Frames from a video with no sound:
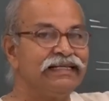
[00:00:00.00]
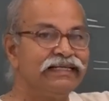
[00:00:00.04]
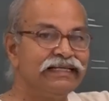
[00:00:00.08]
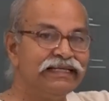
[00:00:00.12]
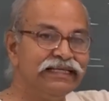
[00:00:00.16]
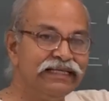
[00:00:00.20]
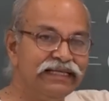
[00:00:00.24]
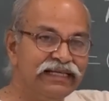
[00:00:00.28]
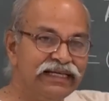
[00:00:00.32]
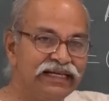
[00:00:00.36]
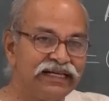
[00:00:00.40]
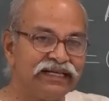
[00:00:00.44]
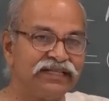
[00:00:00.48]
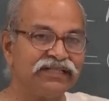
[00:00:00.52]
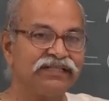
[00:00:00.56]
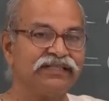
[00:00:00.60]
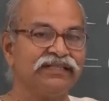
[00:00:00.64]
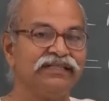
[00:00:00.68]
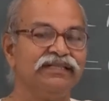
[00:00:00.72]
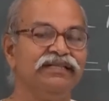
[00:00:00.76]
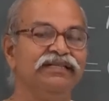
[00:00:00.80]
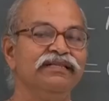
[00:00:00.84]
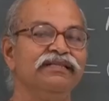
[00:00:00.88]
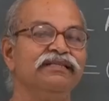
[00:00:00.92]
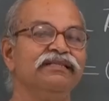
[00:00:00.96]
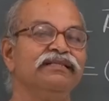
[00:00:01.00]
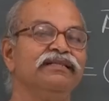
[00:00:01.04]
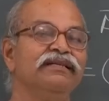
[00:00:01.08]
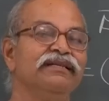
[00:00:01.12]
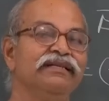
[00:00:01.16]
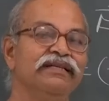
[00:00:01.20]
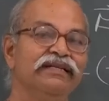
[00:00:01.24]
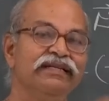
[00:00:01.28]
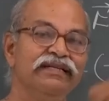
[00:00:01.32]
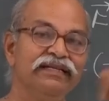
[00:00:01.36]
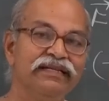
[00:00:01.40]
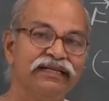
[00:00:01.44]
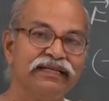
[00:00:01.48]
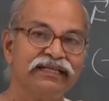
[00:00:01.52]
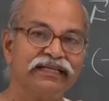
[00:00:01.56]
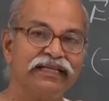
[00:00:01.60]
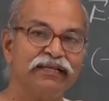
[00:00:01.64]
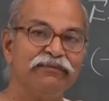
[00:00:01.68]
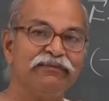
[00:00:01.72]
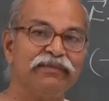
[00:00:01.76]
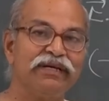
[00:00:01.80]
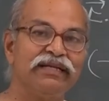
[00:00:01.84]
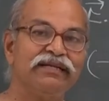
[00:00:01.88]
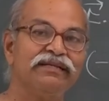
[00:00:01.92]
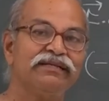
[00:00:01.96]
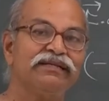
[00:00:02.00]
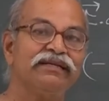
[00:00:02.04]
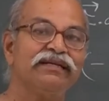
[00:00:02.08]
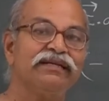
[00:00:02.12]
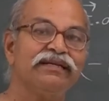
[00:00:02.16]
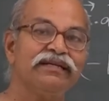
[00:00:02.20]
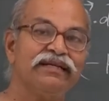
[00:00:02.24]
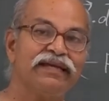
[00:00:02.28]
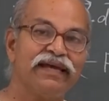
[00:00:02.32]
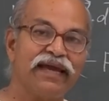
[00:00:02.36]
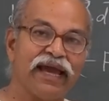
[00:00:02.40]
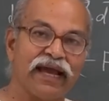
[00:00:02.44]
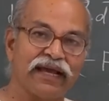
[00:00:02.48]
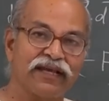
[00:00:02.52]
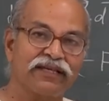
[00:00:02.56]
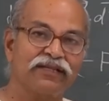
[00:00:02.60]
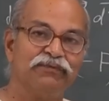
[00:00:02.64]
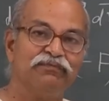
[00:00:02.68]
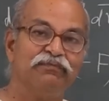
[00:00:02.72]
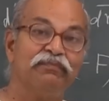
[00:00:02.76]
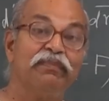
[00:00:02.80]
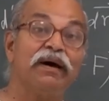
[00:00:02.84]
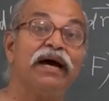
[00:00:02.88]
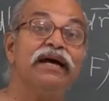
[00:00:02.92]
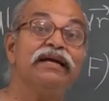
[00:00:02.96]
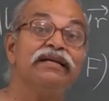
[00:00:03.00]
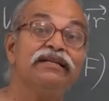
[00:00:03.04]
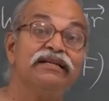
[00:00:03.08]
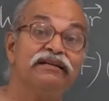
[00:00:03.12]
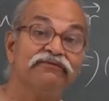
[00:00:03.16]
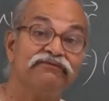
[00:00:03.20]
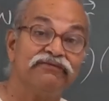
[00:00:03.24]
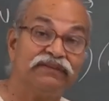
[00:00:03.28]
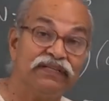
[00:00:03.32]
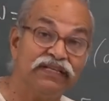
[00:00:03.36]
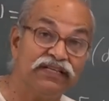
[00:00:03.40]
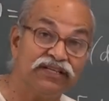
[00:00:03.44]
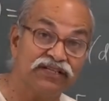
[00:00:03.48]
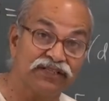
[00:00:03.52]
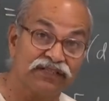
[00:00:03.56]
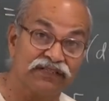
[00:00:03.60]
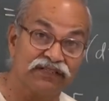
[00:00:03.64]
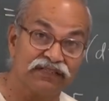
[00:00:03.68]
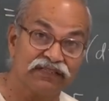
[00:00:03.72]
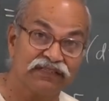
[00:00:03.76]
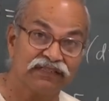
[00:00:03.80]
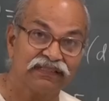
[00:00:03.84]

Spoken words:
Dx is the increment in x by definition,